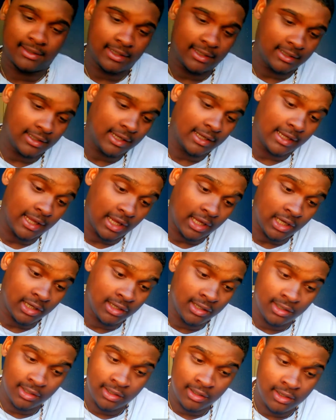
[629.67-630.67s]
I said,
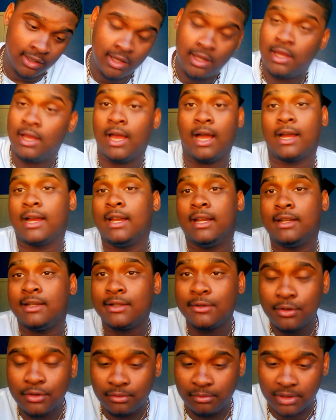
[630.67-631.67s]
again, I
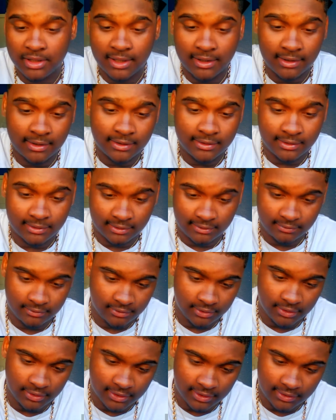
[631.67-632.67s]
couldn't do it because
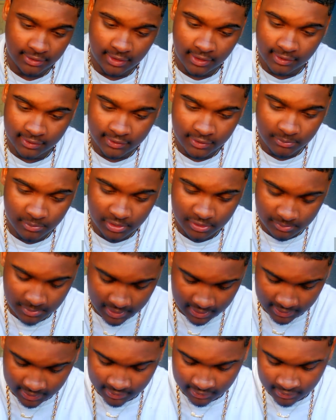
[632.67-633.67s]
it just cost too much
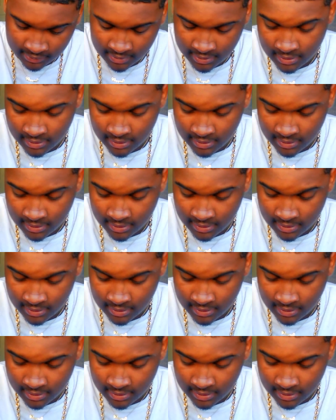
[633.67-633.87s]
money.